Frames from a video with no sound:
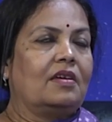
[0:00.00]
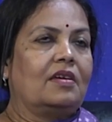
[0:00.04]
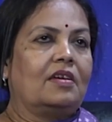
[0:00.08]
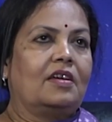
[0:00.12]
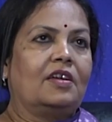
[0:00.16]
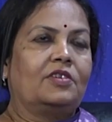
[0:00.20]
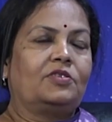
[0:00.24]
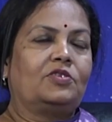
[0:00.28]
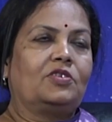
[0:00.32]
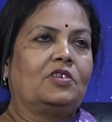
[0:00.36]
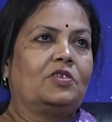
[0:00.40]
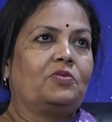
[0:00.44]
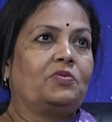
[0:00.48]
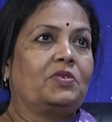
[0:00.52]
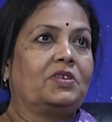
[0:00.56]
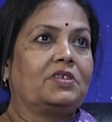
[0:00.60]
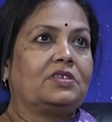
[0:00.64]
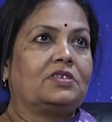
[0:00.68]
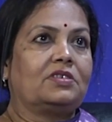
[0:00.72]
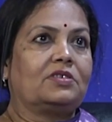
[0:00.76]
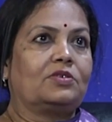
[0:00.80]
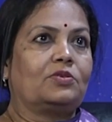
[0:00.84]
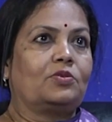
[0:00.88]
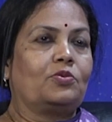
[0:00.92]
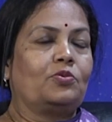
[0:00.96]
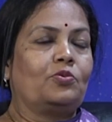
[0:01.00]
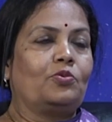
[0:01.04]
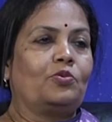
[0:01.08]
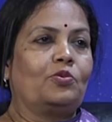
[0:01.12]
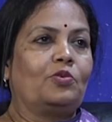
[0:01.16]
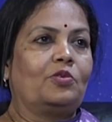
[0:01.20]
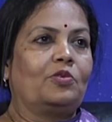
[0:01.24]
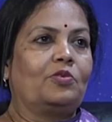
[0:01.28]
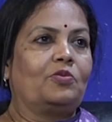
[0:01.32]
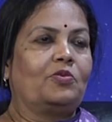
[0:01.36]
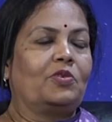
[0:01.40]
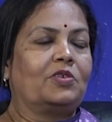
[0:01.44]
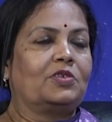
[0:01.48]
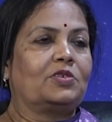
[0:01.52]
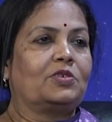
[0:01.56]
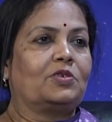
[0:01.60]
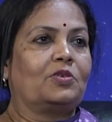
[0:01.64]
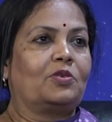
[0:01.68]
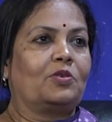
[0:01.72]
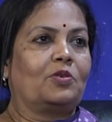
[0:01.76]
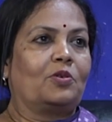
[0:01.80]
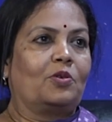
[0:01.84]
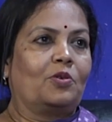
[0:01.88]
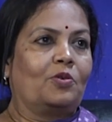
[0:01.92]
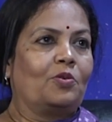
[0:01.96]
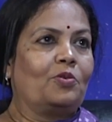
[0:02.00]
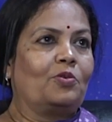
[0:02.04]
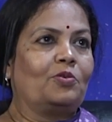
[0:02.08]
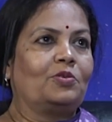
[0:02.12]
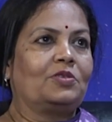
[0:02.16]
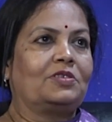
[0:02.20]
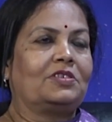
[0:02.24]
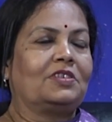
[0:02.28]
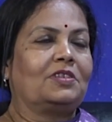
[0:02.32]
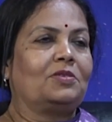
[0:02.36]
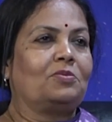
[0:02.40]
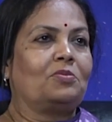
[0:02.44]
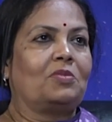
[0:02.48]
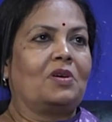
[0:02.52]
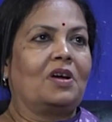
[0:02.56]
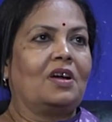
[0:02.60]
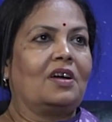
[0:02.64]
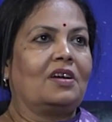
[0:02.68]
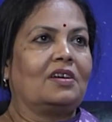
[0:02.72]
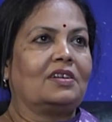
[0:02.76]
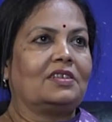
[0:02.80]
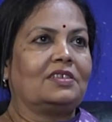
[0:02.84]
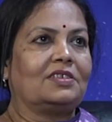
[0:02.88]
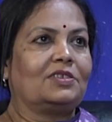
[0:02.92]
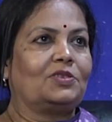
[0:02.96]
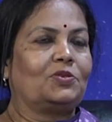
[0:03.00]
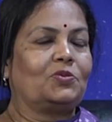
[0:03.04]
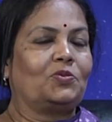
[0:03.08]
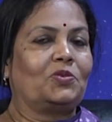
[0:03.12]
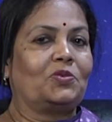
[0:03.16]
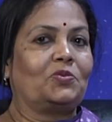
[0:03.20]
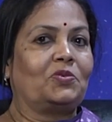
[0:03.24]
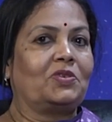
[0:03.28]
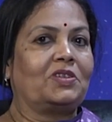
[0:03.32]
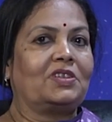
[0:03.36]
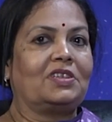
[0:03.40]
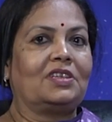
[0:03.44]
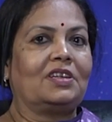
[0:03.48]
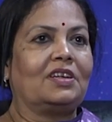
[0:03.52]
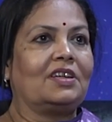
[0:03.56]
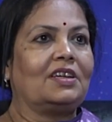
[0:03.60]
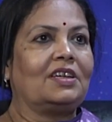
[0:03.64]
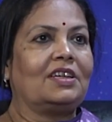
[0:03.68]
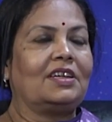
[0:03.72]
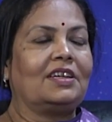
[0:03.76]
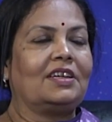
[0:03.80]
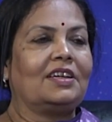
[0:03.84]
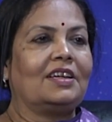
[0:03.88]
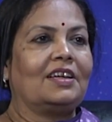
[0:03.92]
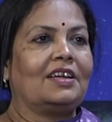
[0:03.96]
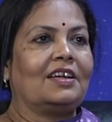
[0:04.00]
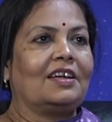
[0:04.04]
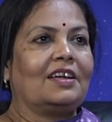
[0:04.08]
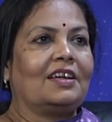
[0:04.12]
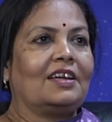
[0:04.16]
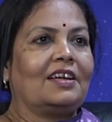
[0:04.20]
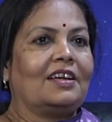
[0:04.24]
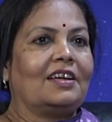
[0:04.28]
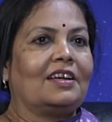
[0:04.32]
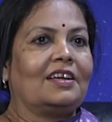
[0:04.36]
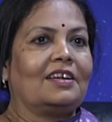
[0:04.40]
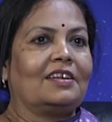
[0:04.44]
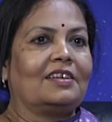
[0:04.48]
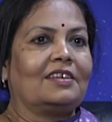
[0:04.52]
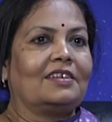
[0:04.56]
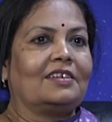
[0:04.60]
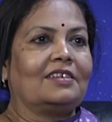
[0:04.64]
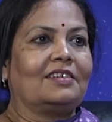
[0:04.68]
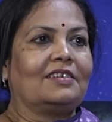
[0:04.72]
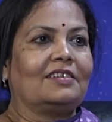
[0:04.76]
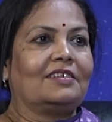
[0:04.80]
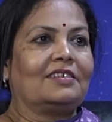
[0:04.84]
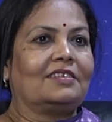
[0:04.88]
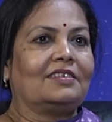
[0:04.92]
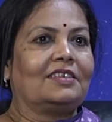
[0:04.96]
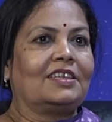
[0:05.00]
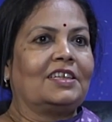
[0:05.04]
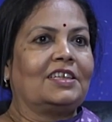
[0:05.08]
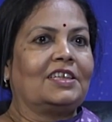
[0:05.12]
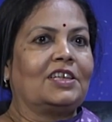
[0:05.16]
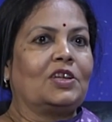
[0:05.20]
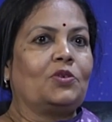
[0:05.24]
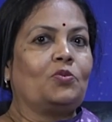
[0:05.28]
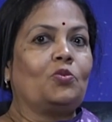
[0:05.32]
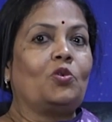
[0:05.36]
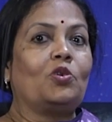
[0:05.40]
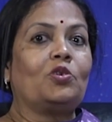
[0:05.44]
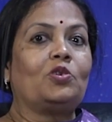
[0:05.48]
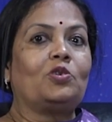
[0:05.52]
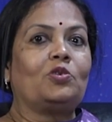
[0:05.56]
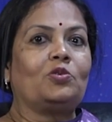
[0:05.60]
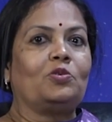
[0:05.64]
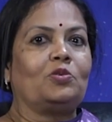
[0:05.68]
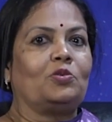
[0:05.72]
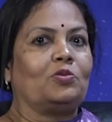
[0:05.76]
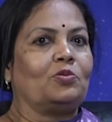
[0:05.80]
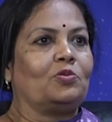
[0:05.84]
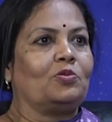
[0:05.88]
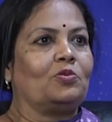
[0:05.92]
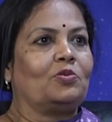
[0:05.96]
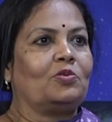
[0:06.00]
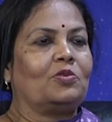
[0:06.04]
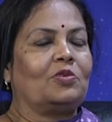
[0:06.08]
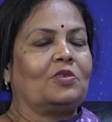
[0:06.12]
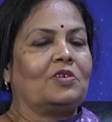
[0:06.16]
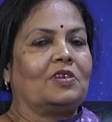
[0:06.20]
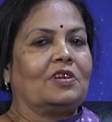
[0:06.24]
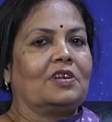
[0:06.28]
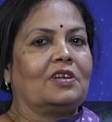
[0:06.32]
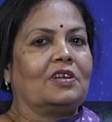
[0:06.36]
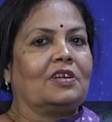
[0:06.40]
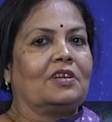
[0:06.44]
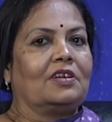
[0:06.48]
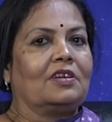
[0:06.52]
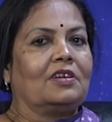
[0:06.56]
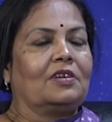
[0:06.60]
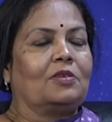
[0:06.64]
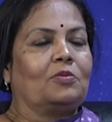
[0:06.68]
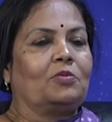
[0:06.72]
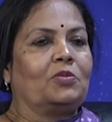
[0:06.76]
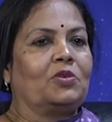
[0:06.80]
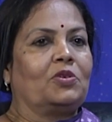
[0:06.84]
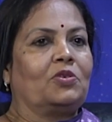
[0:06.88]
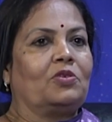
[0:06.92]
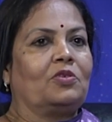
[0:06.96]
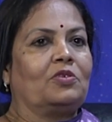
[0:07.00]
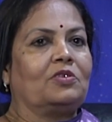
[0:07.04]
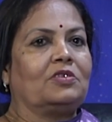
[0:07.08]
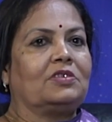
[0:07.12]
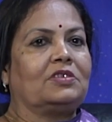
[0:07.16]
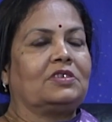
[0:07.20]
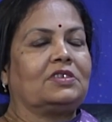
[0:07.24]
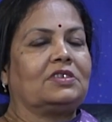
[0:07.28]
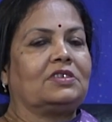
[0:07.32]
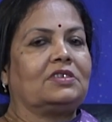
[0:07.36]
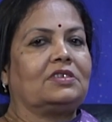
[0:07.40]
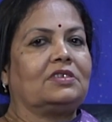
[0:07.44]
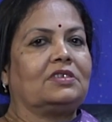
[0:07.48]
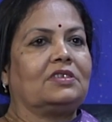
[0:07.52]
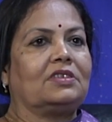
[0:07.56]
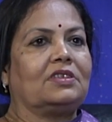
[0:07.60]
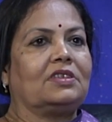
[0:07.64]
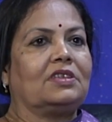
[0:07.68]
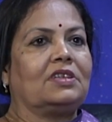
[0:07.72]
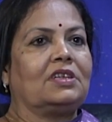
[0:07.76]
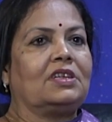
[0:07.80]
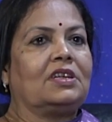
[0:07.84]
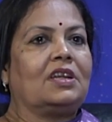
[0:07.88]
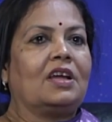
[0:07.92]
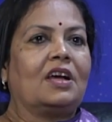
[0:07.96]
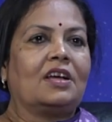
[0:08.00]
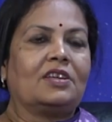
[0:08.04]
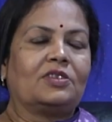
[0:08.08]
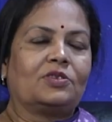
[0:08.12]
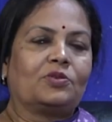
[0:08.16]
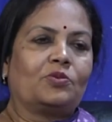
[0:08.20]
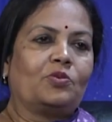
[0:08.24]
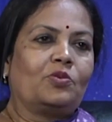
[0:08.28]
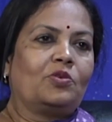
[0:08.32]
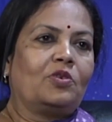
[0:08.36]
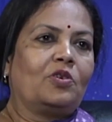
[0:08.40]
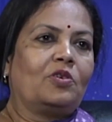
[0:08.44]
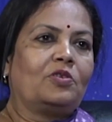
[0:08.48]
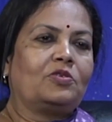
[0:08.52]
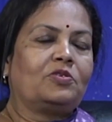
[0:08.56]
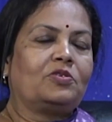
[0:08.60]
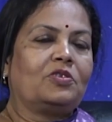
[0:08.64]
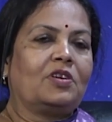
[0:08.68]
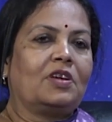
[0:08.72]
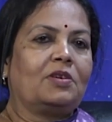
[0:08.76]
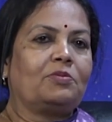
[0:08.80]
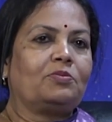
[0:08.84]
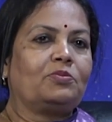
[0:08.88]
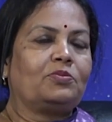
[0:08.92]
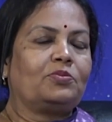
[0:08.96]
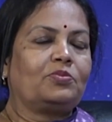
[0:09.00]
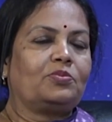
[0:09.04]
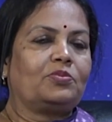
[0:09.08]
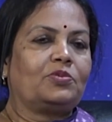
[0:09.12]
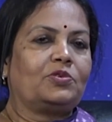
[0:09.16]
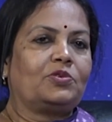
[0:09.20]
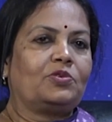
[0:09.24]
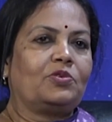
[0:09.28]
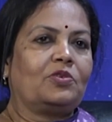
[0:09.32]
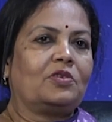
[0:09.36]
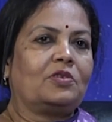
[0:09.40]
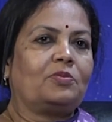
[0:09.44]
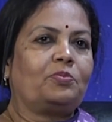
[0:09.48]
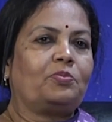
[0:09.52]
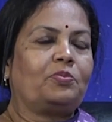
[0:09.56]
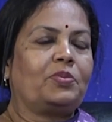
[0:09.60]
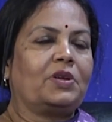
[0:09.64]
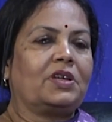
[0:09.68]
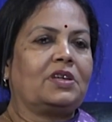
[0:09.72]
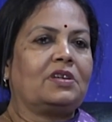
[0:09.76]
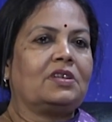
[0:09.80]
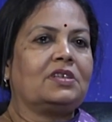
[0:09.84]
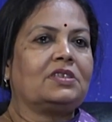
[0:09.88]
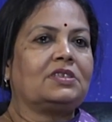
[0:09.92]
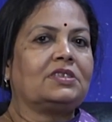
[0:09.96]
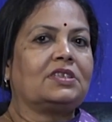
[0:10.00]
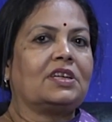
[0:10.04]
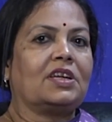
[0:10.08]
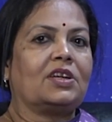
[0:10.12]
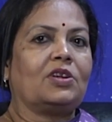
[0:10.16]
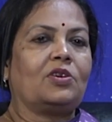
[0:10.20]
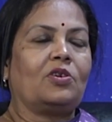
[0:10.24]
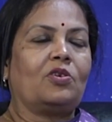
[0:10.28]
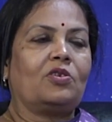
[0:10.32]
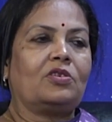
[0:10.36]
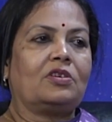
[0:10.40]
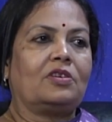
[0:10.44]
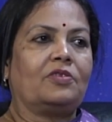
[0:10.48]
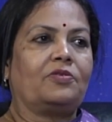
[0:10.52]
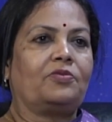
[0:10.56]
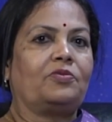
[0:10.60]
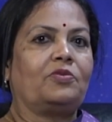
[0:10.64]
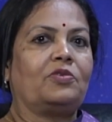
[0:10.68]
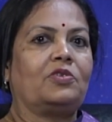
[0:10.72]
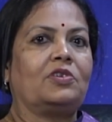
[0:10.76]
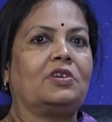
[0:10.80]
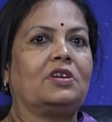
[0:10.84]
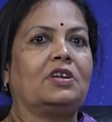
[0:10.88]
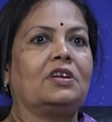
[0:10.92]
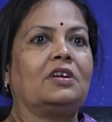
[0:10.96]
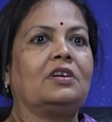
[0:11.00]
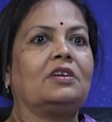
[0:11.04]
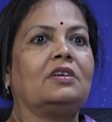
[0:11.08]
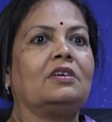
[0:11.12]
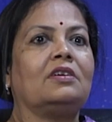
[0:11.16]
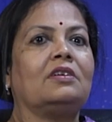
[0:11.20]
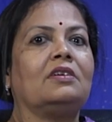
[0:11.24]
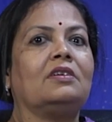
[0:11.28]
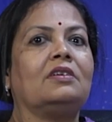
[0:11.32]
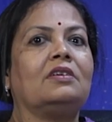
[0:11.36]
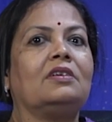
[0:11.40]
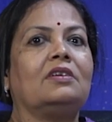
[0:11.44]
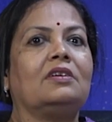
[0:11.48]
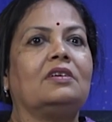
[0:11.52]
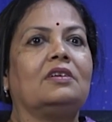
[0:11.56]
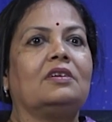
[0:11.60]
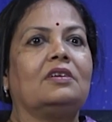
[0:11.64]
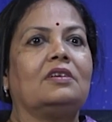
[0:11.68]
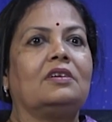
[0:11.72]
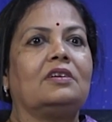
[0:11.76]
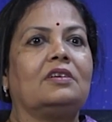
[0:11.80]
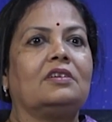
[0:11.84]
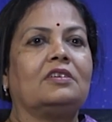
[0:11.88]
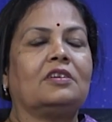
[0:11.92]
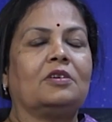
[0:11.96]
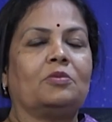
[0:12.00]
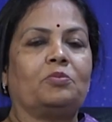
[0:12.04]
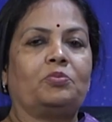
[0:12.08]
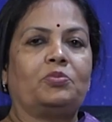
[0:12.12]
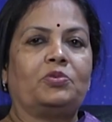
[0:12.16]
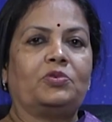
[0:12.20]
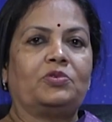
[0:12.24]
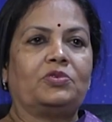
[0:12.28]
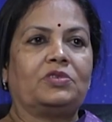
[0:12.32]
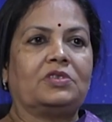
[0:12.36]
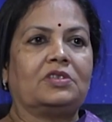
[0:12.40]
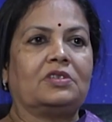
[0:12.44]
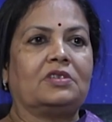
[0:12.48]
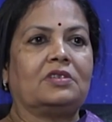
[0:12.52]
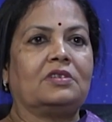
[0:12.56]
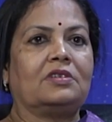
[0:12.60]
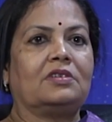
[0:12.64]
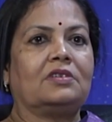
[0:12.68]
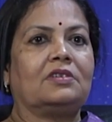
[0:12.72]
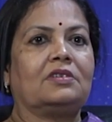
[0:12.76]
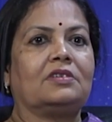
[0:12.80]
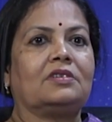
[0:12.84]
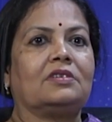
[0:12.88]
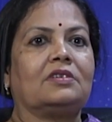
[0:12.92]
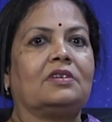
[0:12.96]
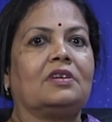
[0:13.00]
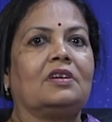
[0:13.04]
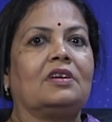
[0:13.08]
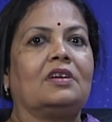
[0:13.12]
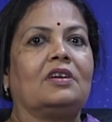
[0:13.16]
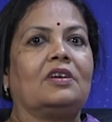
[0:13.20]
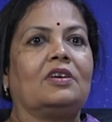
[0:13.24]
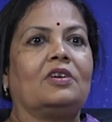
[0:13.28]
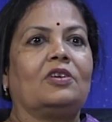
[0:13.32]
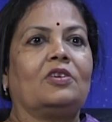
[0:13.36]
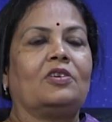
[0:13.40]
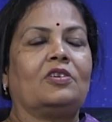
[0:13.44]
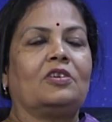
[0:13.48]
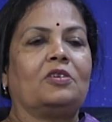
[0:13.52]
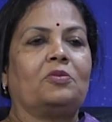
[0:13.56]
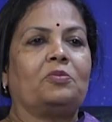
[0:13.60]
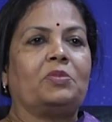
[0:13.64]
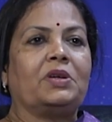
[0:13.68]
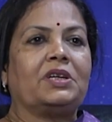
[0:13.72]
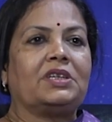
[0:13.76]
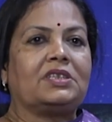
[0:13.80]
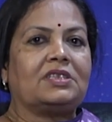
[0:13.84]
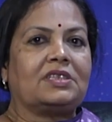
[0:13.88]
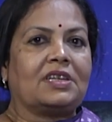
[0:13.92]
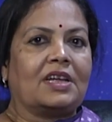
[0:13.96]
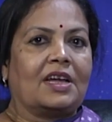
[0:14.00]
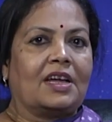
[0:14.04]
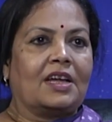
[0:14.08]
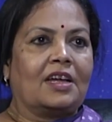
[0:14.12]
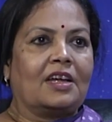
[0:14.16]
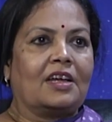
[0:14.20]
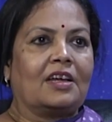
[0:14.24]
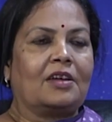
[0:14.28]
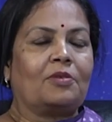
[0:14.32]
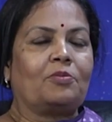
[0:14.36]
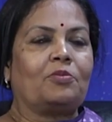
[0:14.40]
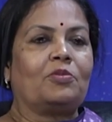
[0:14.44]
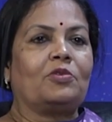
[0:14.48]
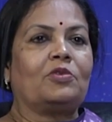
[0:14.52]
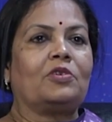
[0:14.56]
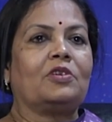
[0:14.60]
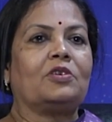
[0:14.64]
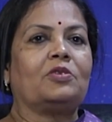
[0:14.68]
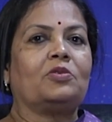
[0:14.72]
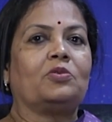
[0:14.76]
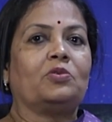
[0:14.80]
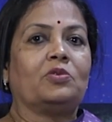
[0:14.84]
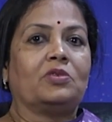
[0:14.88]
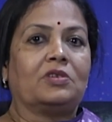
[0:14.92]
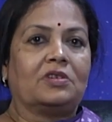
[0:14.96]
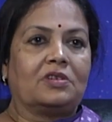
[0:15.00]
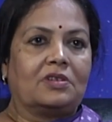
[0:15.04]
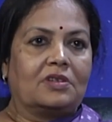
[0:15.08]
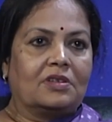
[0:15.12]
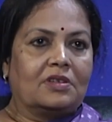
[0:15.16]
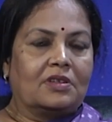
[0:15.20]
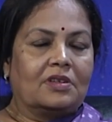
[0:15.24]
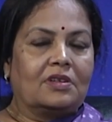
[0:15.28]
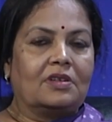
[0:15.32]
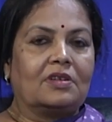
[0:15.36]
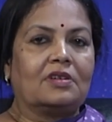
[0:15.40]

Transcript: Actually, when school was closed in March, we were really thinking what to do, because in our school also I'm sure parents cannot afford a computer or a big tab or a good